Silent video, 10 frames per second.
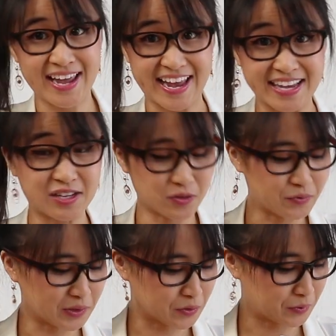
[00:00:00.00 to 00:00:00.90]
a
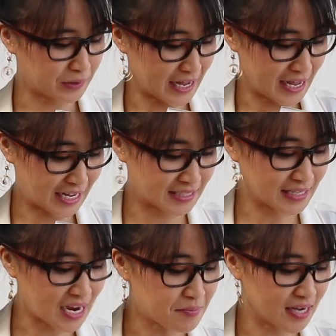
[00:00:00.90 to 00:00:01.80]
really cool
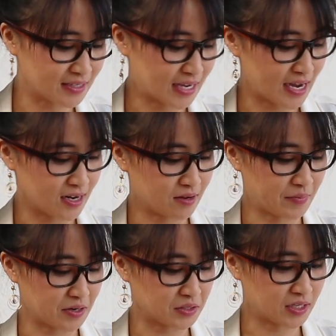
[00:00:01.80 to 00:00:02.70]
side-by-side
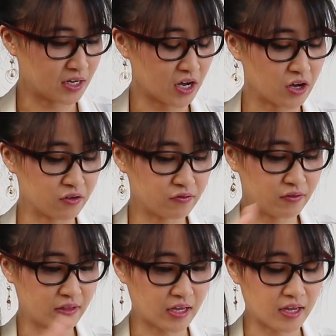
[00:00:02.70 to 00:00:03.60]
comparison of
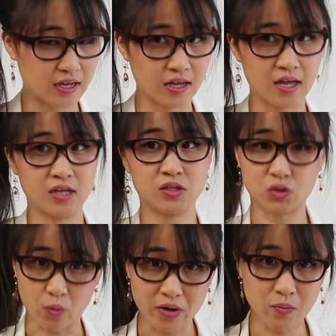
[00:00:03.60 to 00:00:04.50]
the
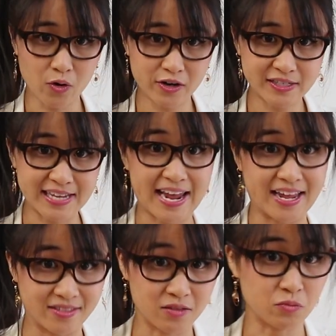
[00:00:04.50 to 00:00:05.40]
storyboards
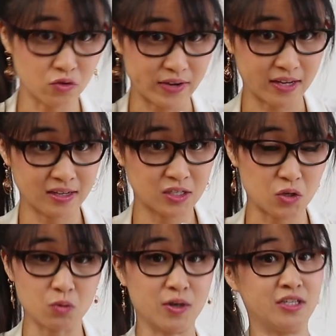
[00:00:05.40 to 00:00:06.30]
and the movie. So you
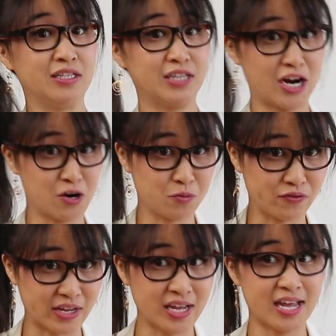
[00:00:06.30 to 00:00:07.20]
can watch the entire
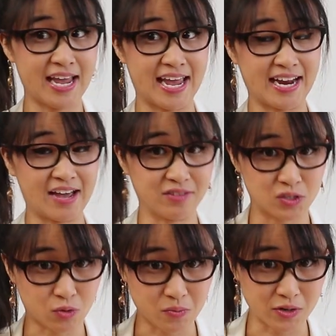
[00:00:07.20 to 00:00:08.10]
movie and have the
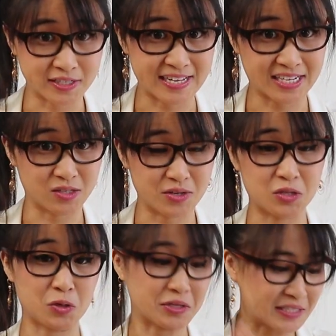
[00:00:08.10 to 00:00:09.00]
storyboards next to it,
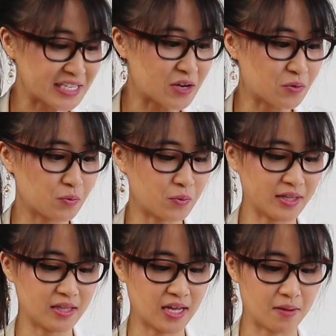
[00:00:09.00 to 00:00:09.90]
so you can see what
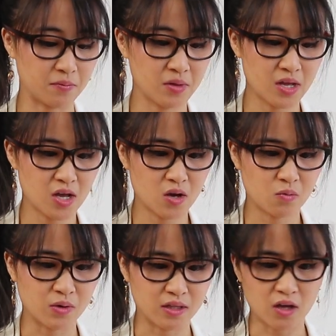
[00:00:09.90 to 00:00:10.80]

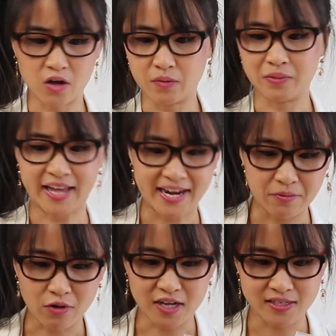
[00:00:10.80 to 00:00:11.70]
all the
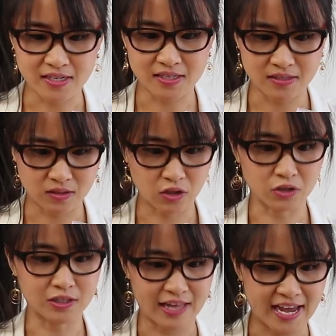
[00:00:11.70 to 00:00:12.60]
planning processes
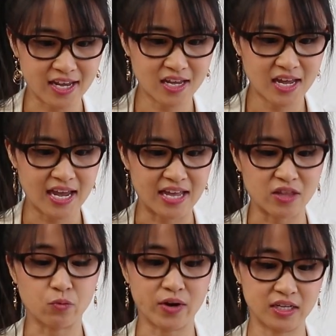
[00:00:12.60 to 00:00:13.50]
looked like, and
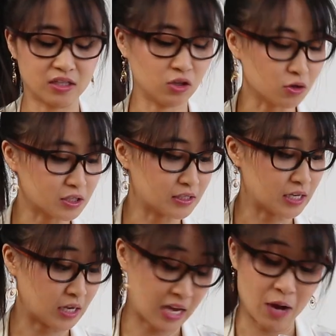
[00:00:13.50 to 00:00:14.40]
then what it looked,
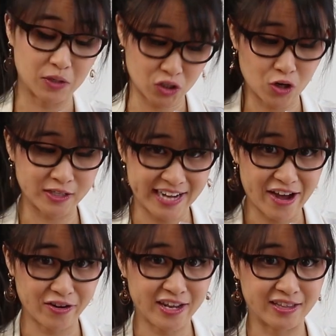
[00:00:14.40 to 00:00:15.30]
how it turned
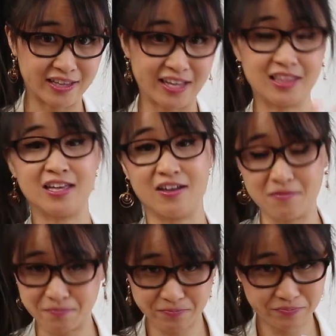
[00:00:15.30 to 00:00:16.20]
out in like the